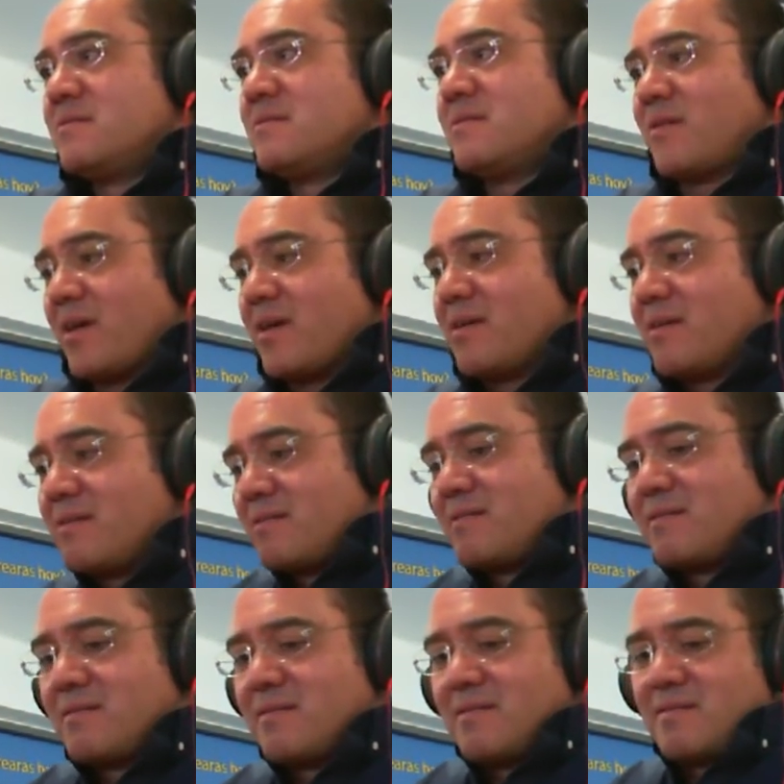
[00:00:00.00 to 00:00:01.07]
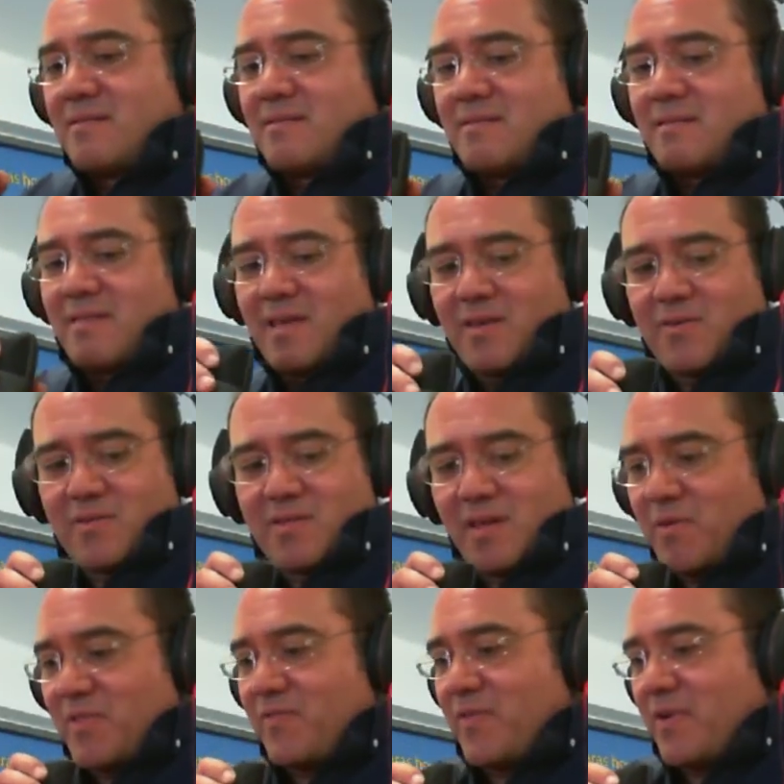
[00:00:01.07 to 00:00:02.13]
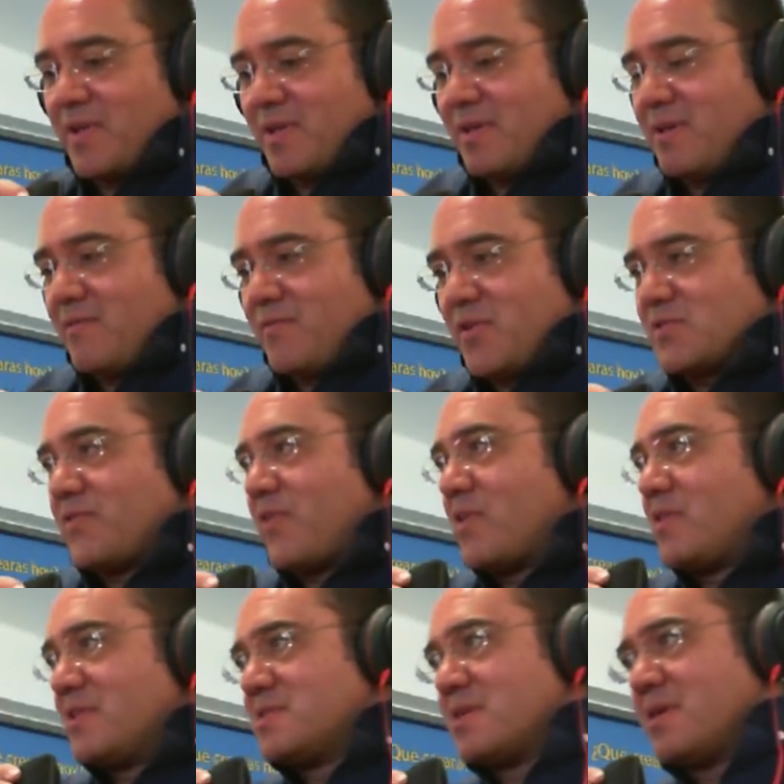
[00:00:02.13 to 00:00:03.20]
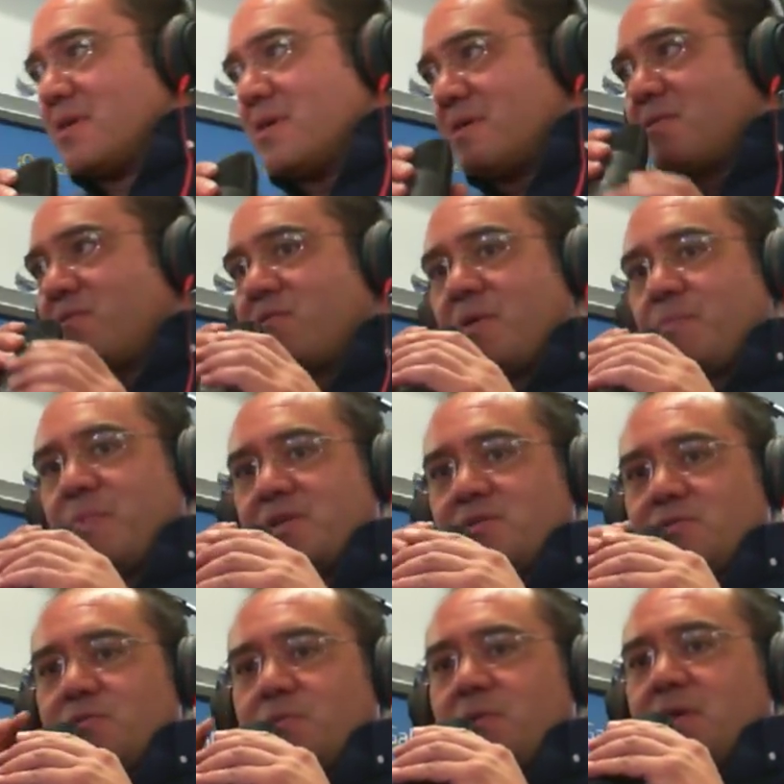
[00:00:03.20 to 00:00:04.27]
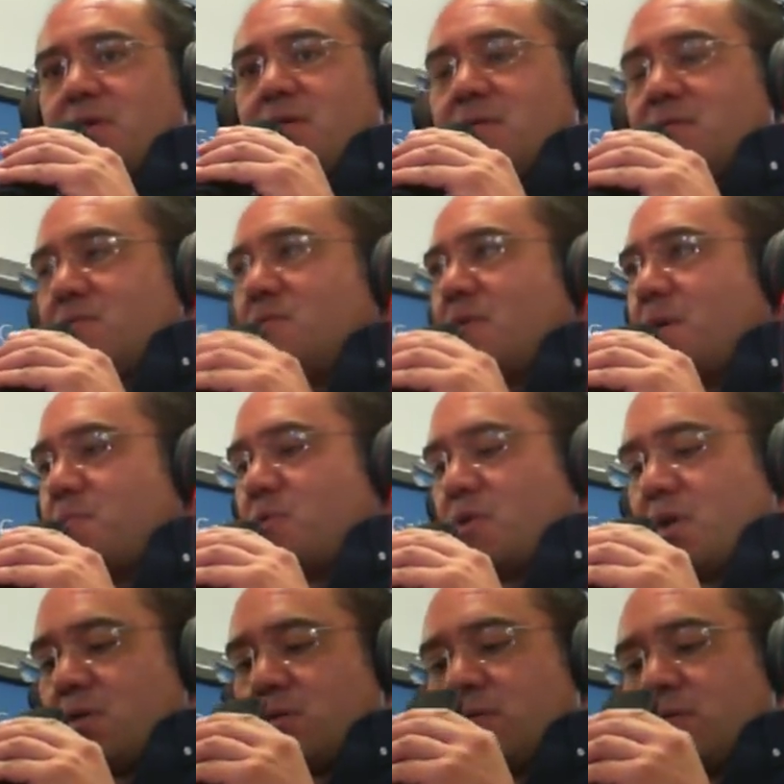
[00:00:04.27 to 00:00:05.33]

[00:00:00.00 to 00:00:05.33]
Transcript: Okay, thank you, David. First of all, it's a great pleasure to have you here.